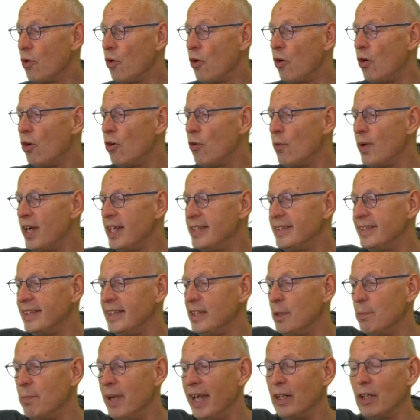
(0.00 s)
always in
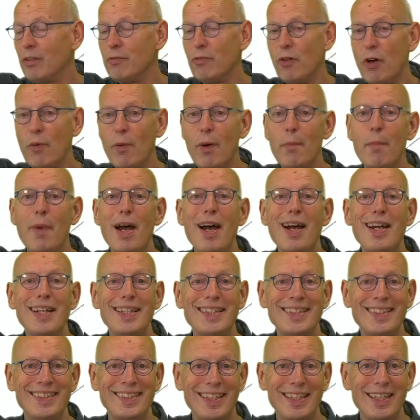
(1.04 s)
the back of our
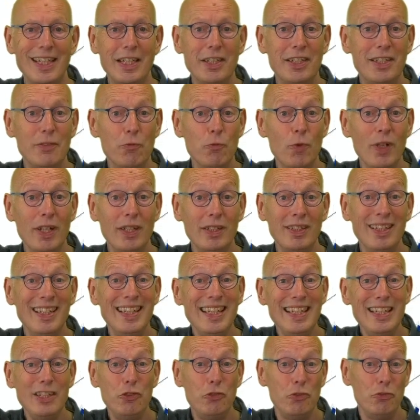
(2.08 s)
minds that it will
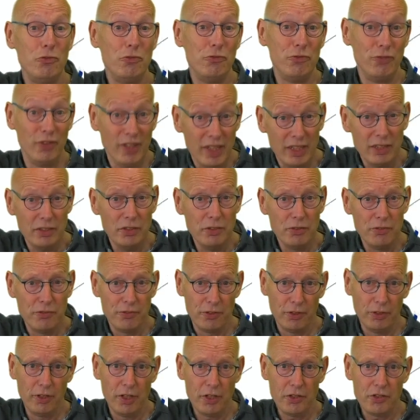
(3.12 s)
lead to value
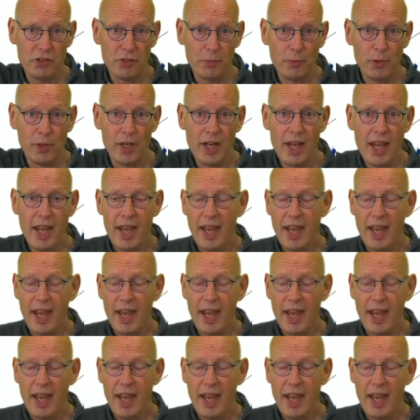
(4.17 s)
for customer